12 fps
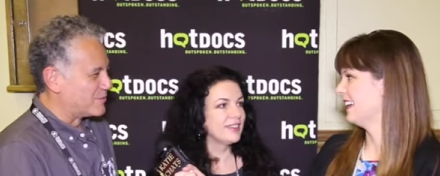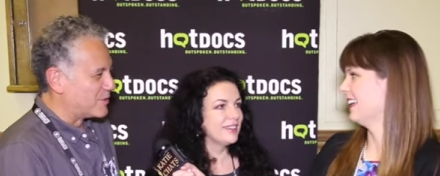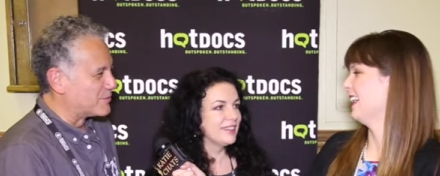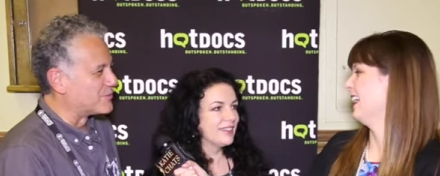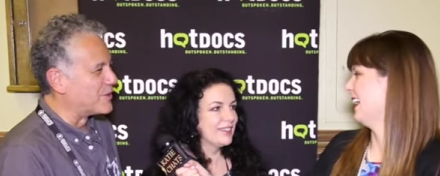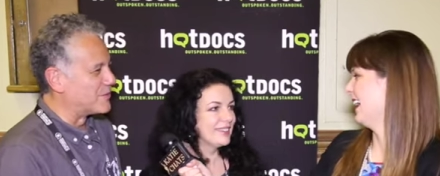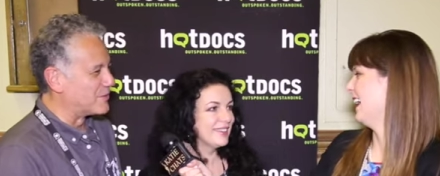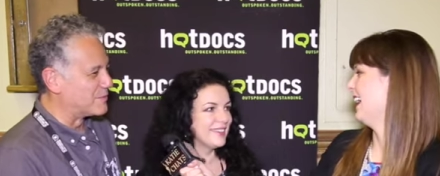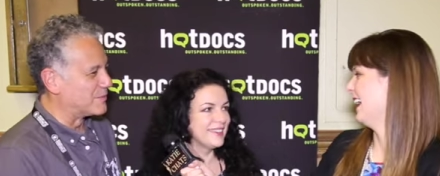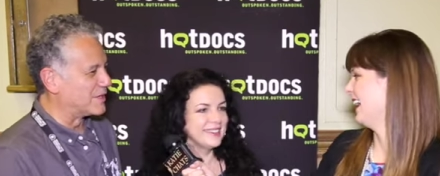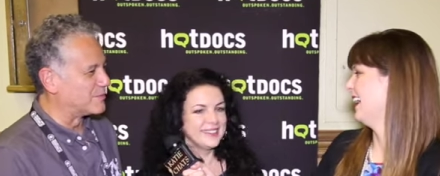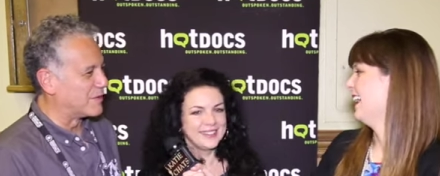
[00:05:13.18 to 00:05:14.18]
Speaker 1: what, what we
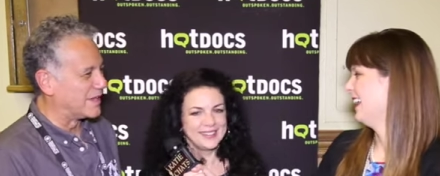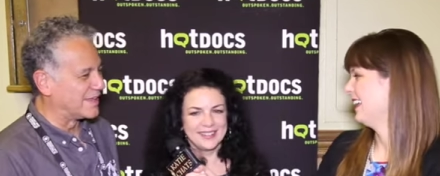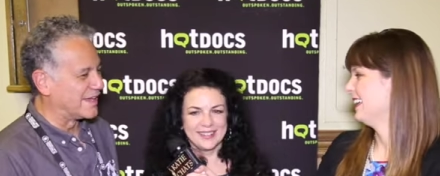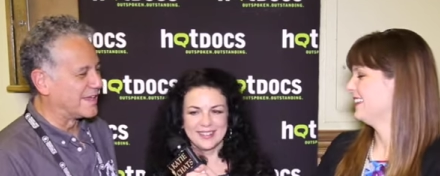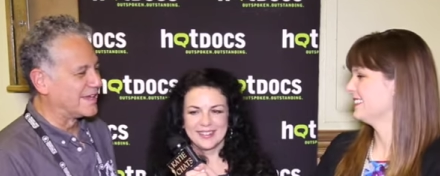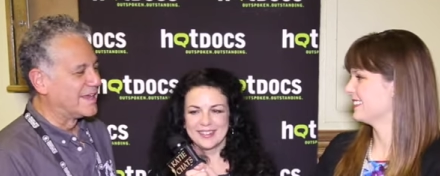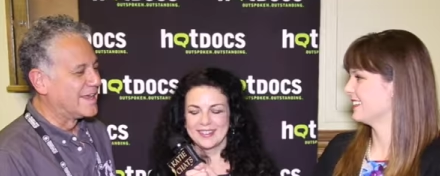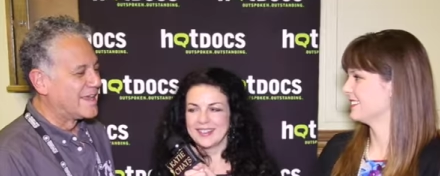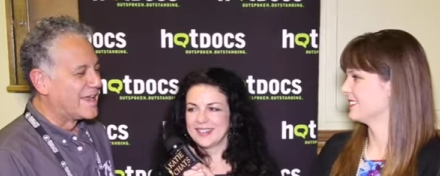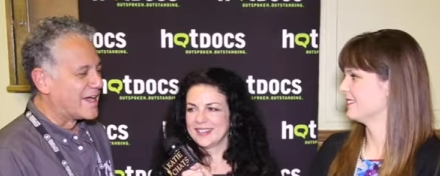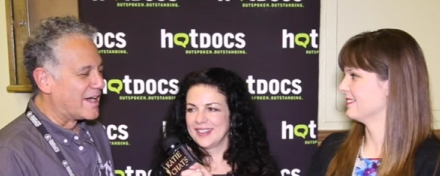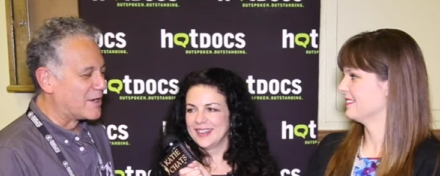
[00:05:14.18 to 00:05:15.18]
mean by that.
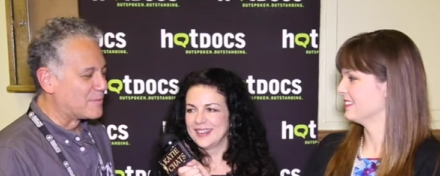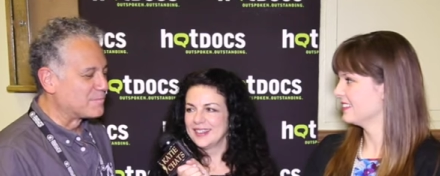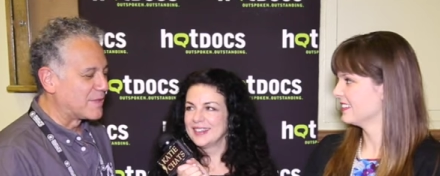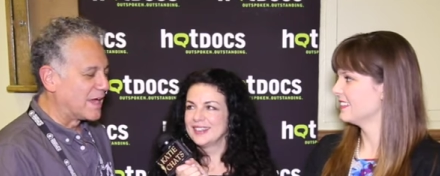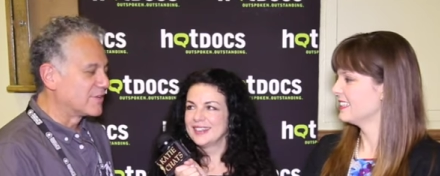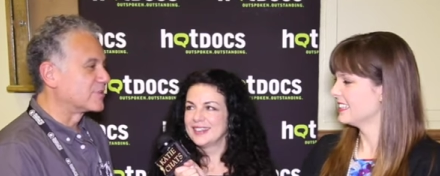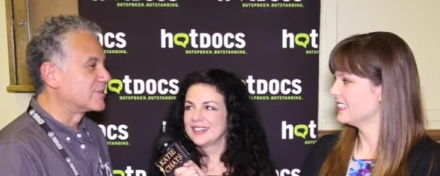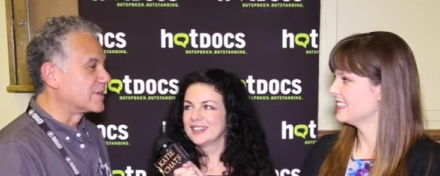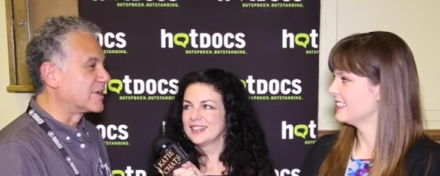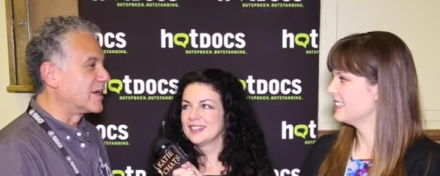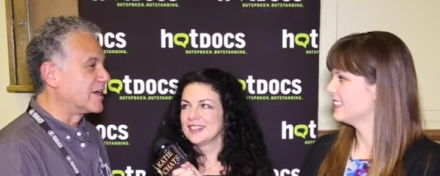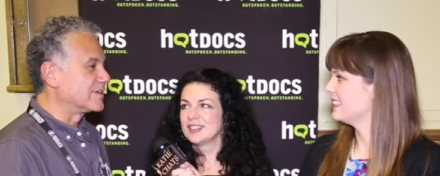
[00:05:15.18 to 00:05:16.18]
Um, actually, the
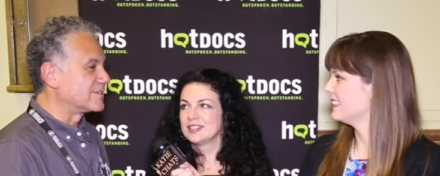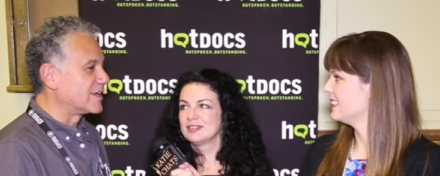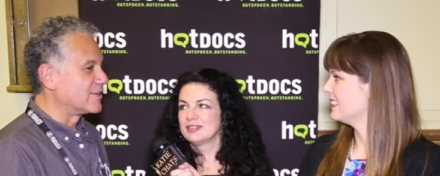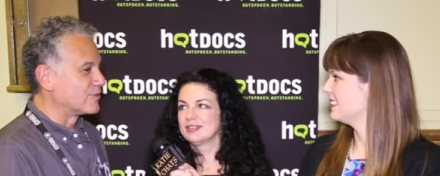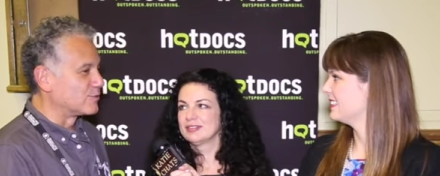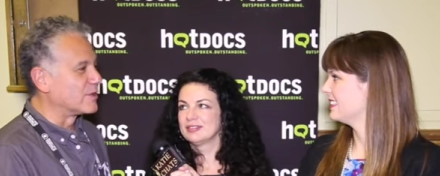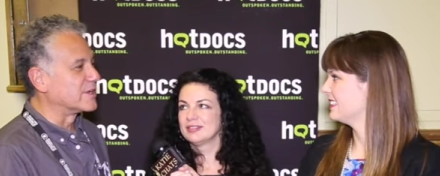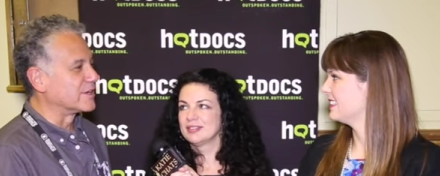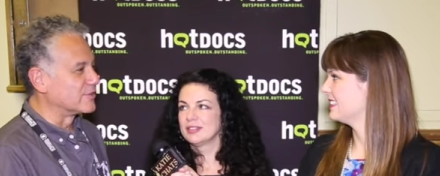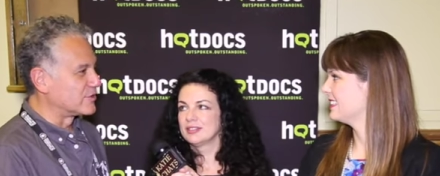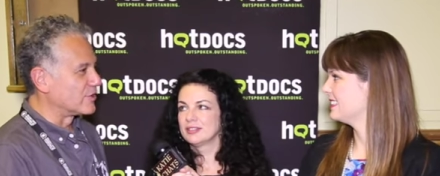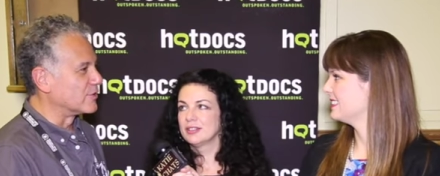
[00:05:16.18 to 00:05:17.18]
guys have a
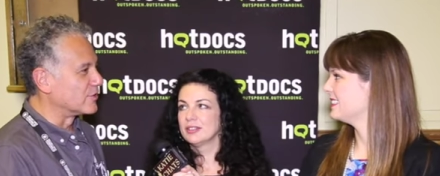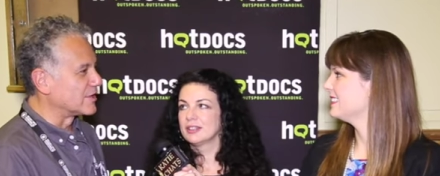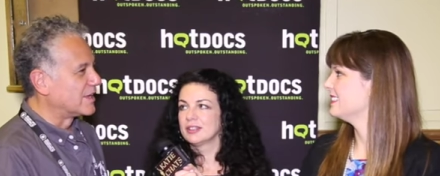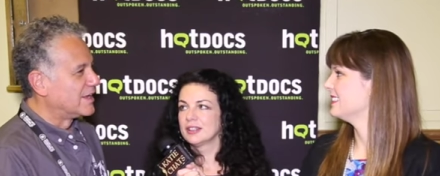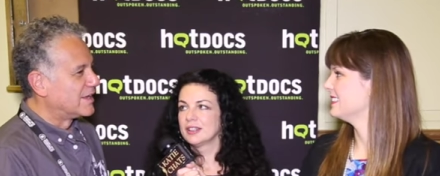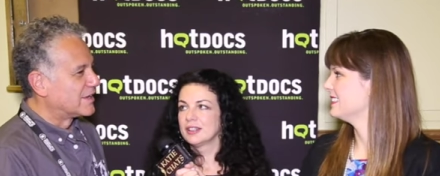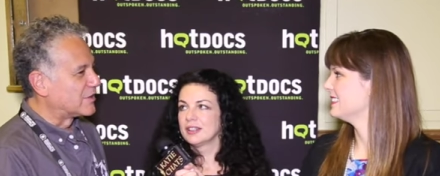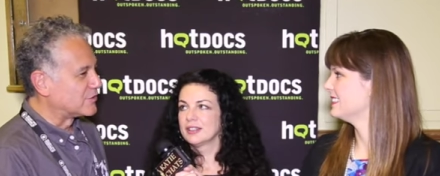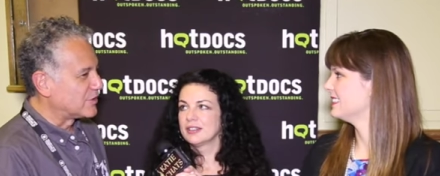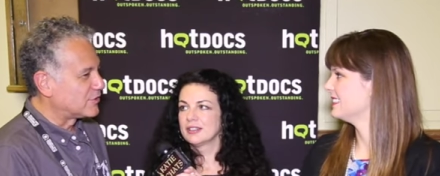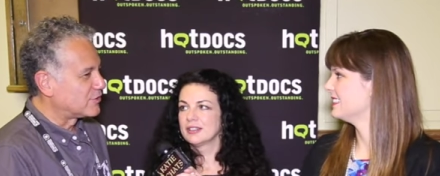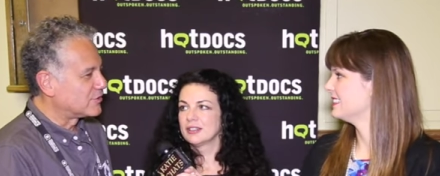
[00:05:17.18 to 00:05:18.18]
running joke because
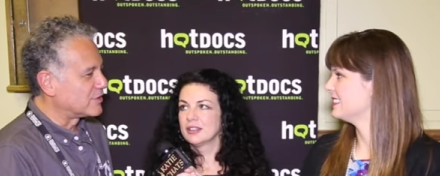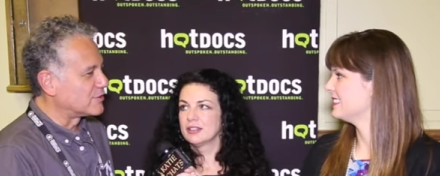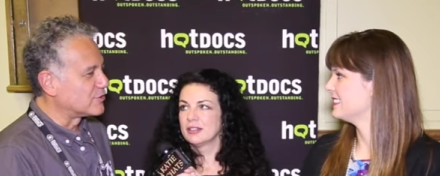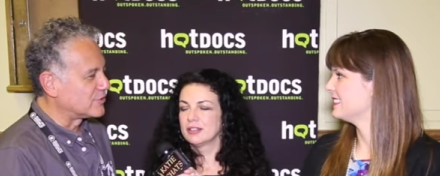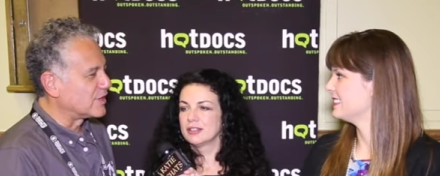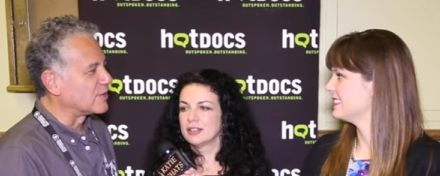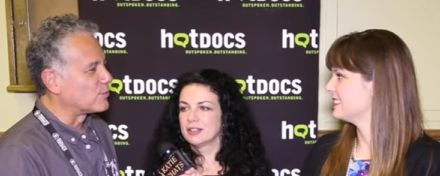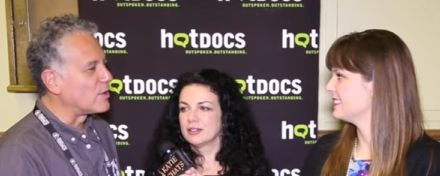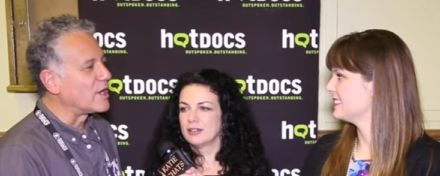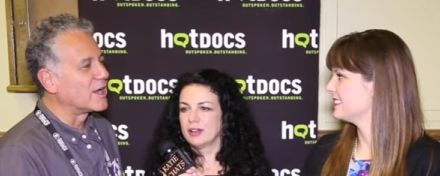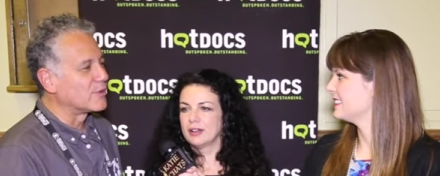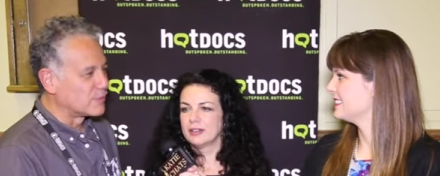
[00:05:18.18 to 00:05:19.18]
they couldn't understand
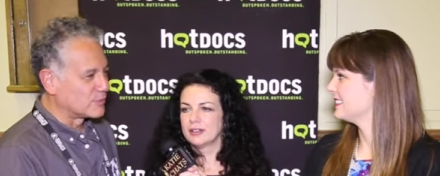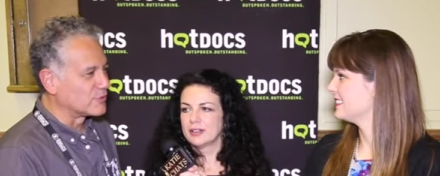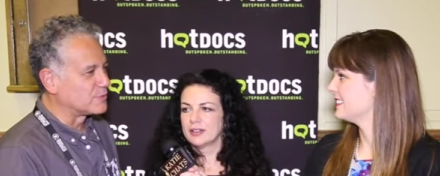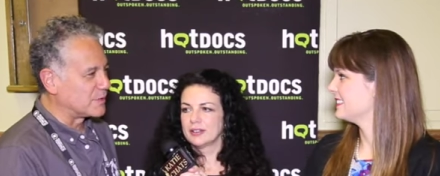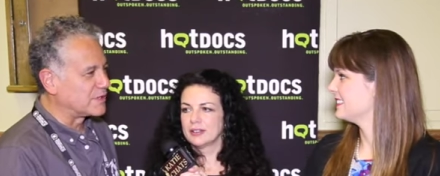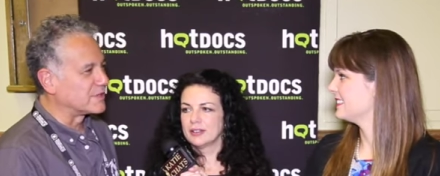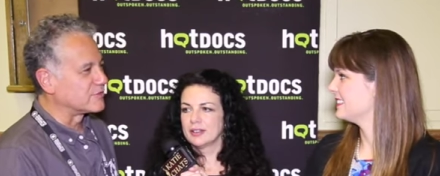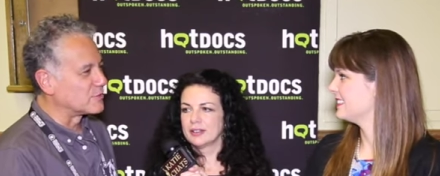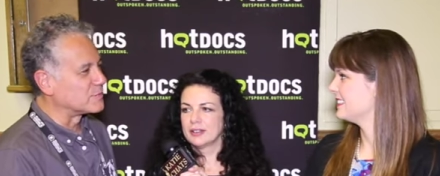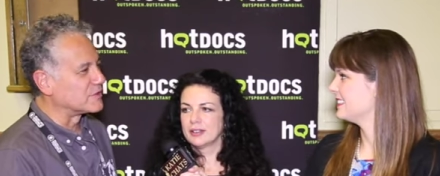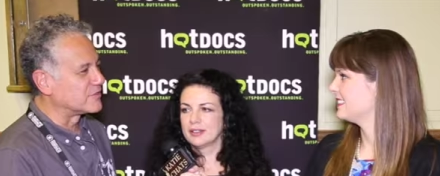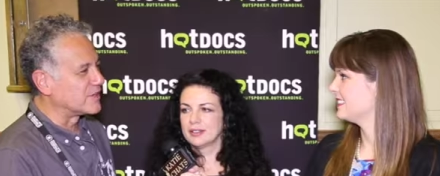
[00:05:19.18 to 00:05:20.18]
why we were spending so
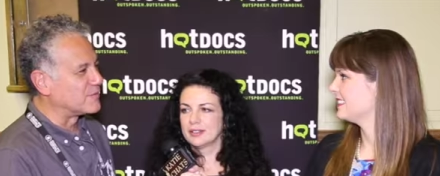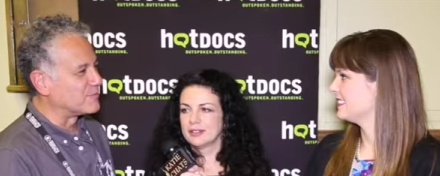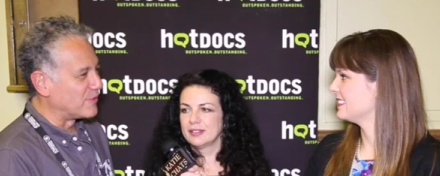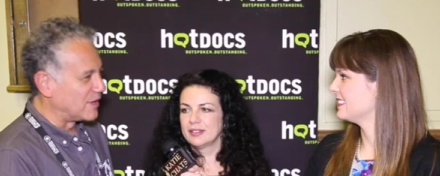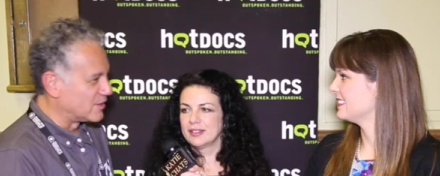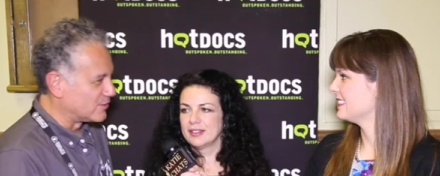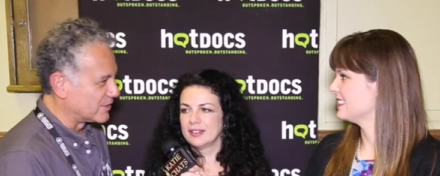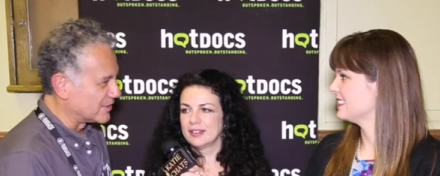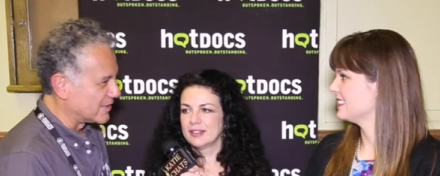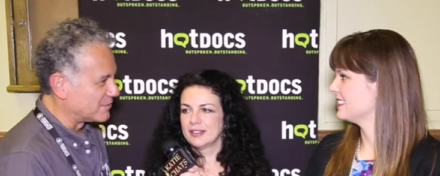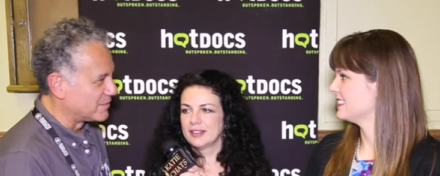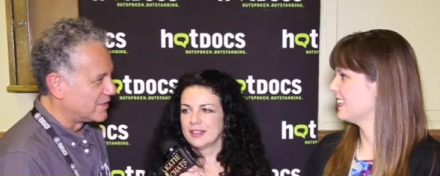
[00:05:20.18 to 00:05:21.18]
much time following
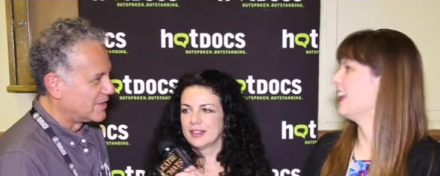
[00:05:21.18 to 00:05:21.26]
them.